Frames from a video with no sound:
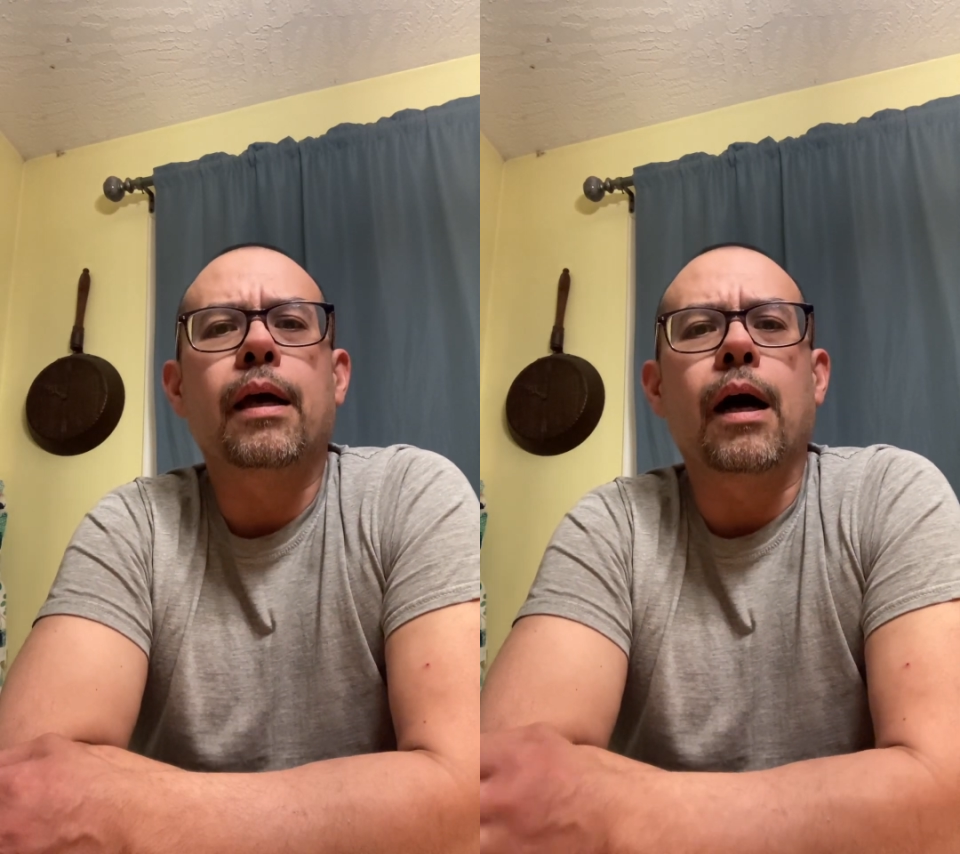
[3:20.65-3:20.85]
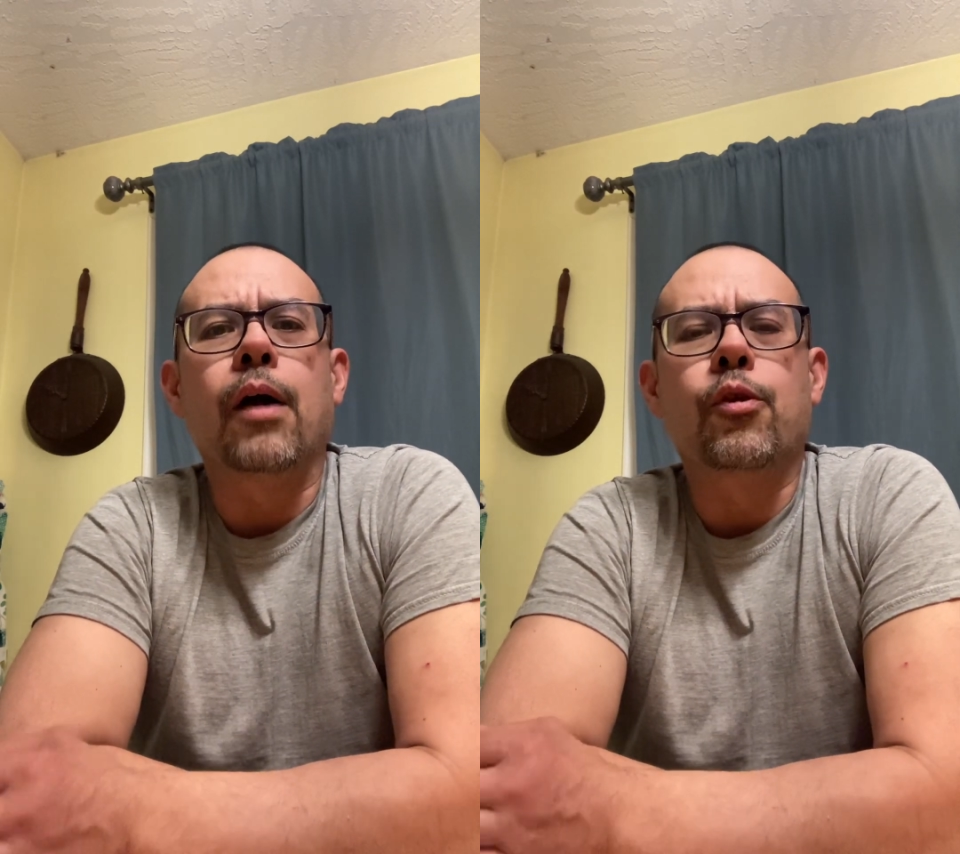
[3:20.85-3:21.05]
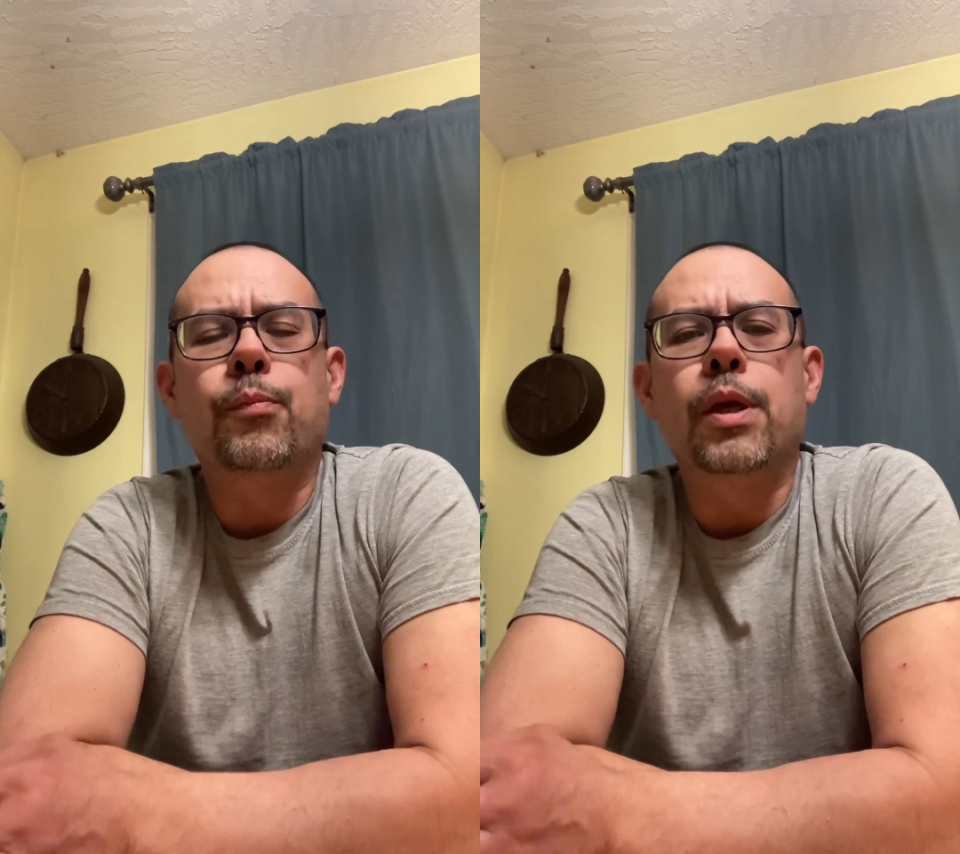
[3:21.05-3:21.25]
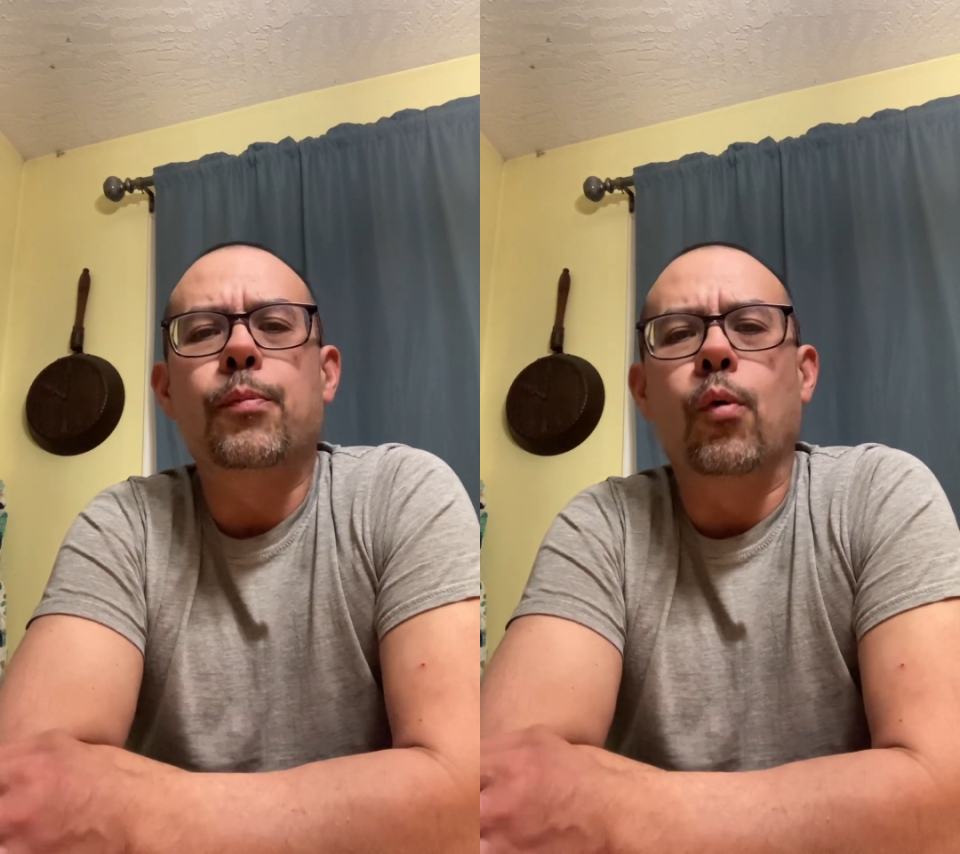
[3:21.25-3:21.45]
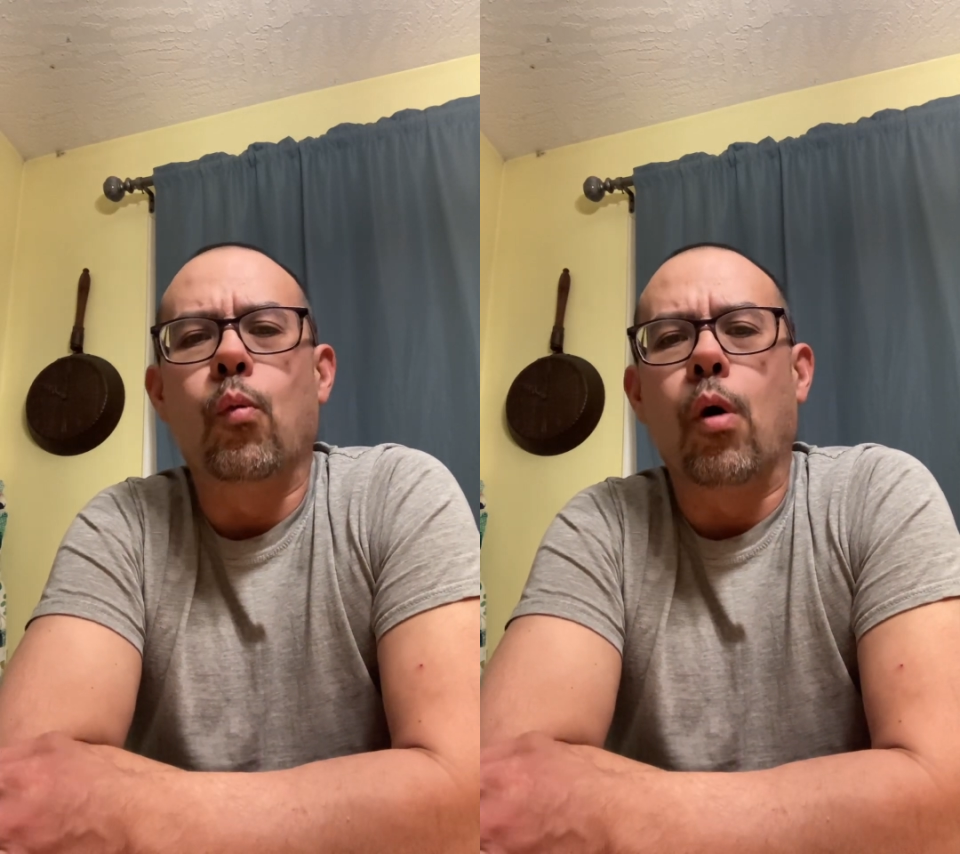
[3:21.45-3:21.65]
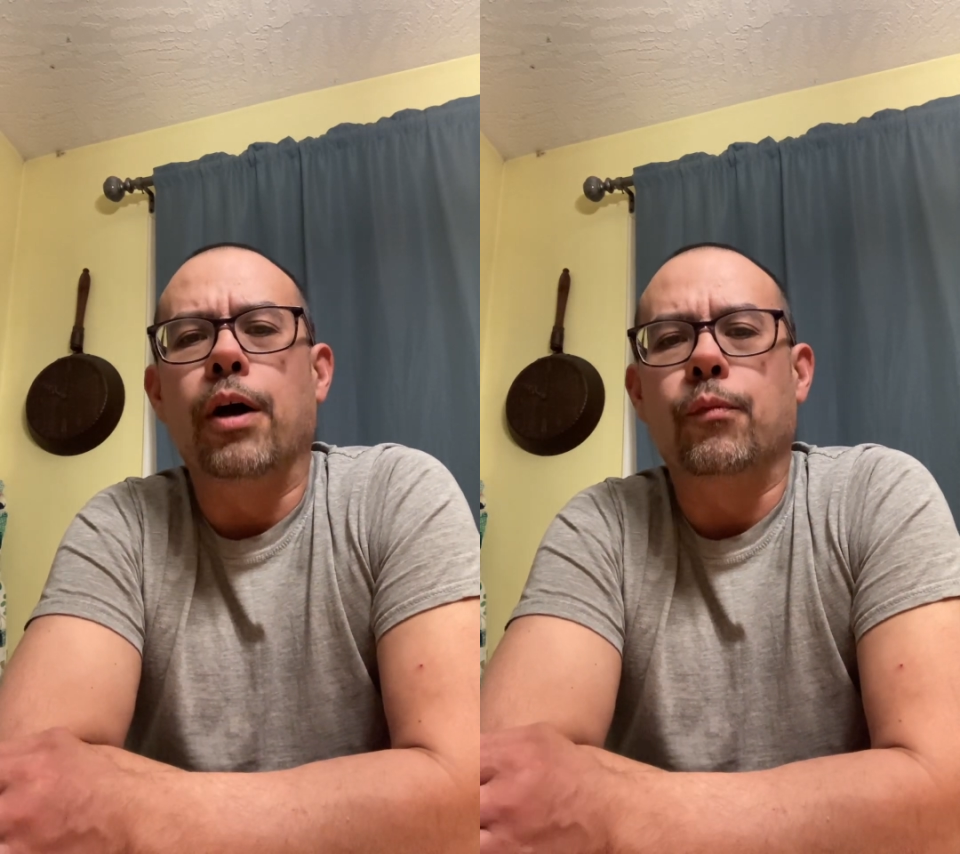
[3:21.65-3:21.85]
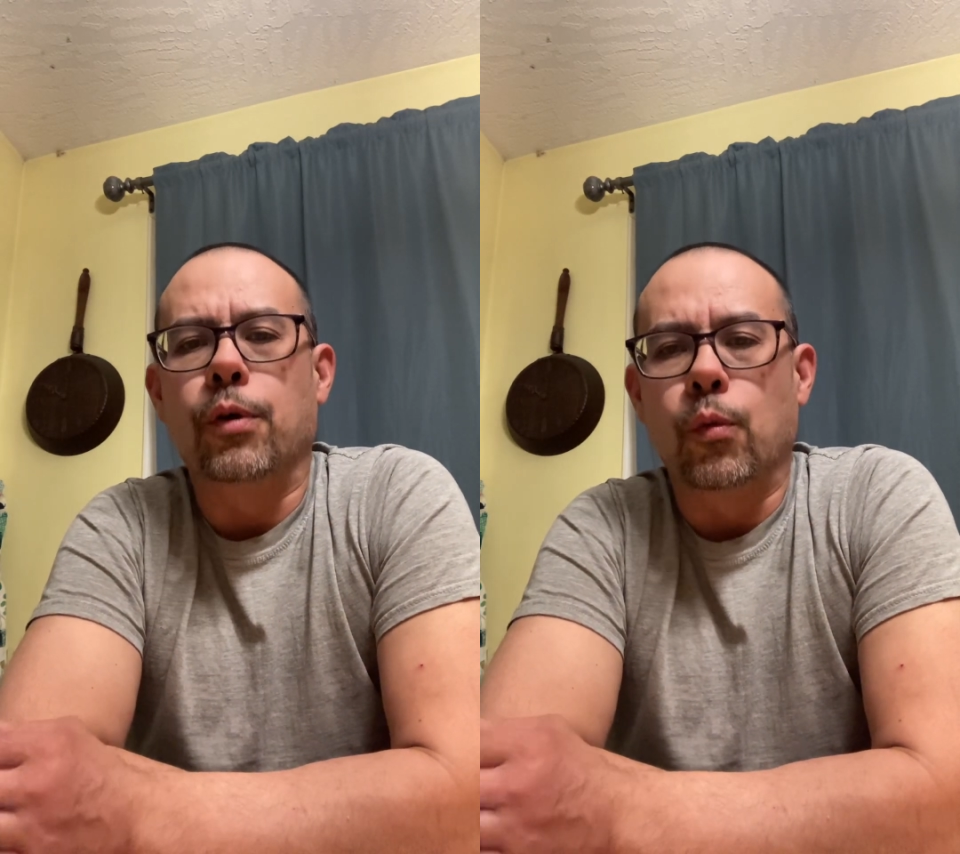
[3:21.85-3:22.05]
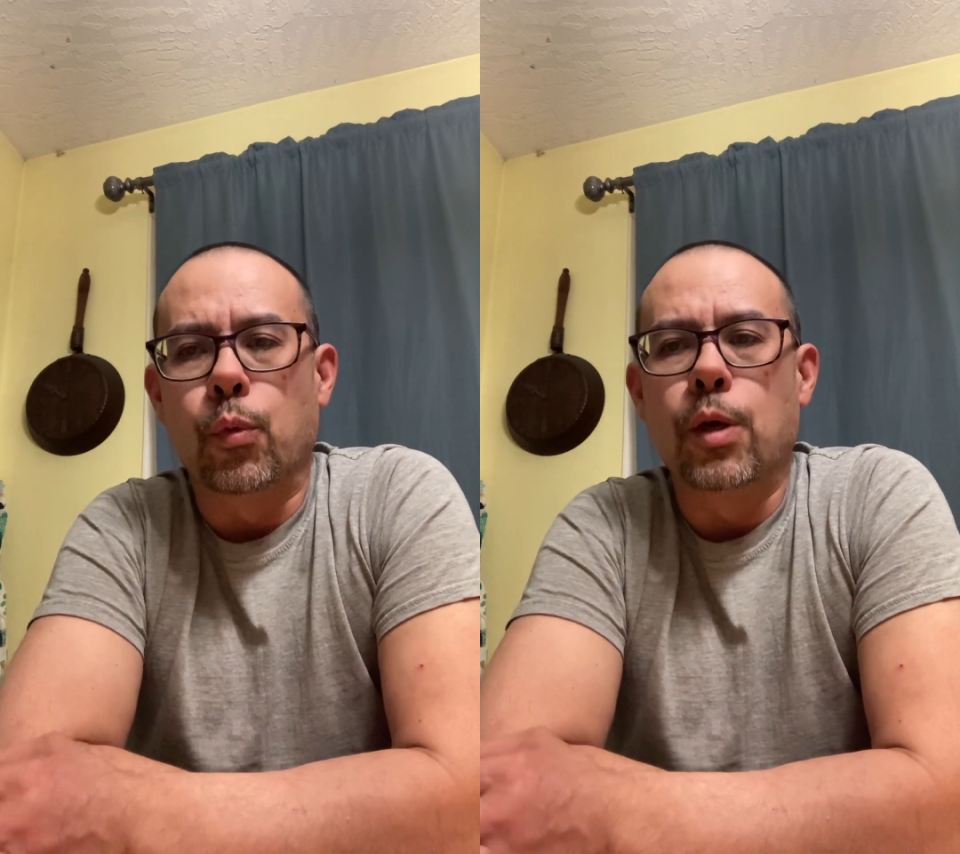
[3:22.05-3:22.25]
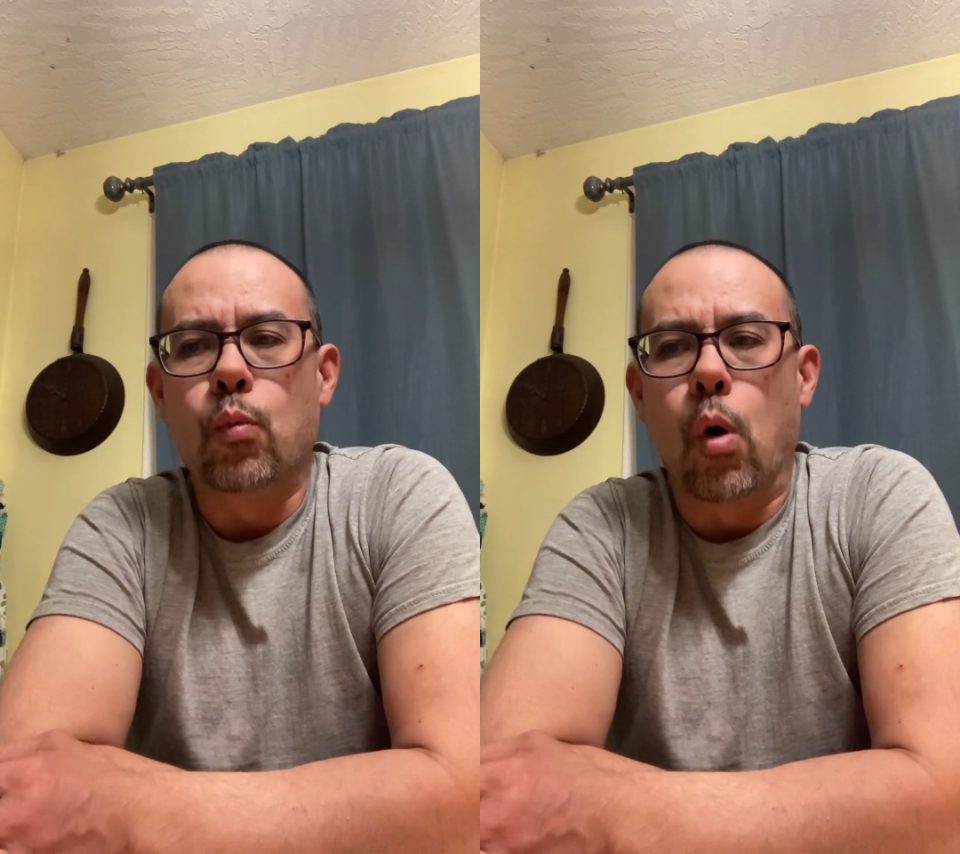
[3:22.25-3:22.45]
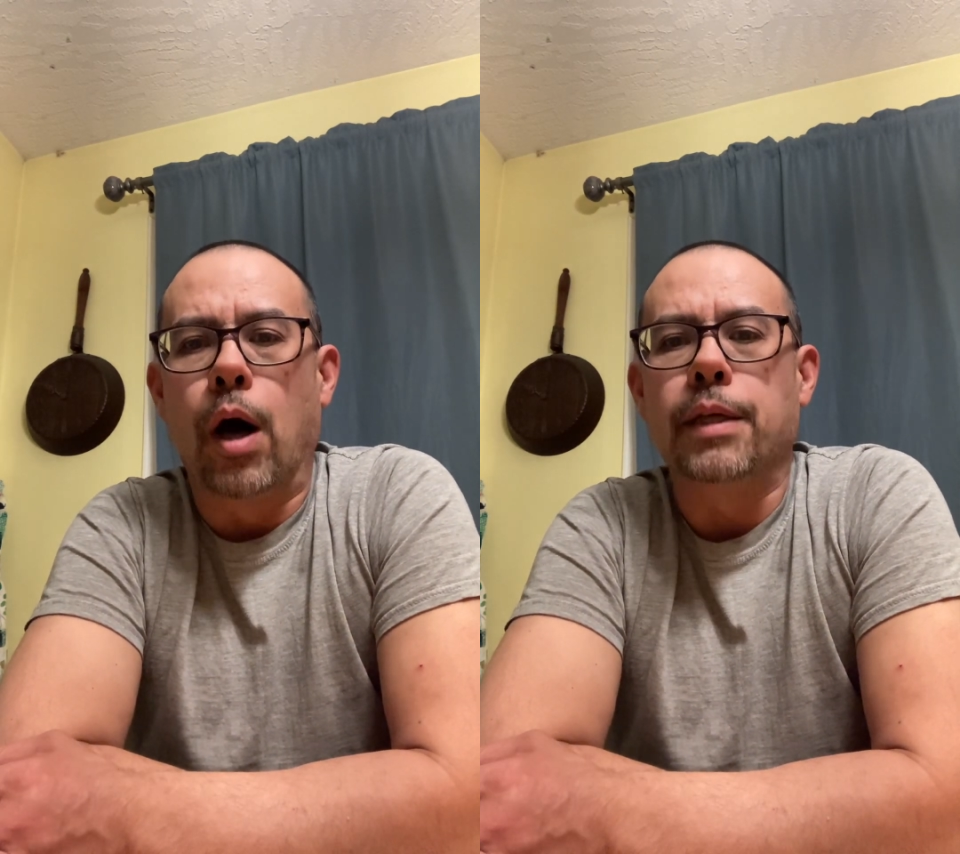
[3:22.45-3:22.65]
other people want what we
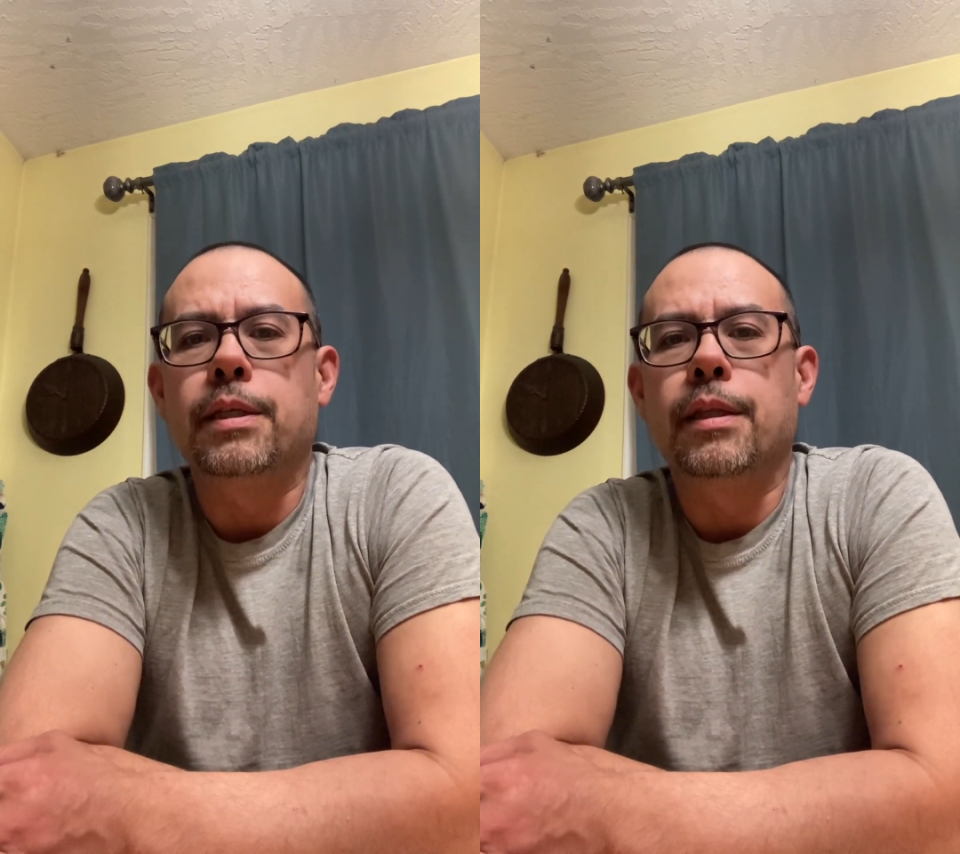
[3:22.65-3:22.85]
want,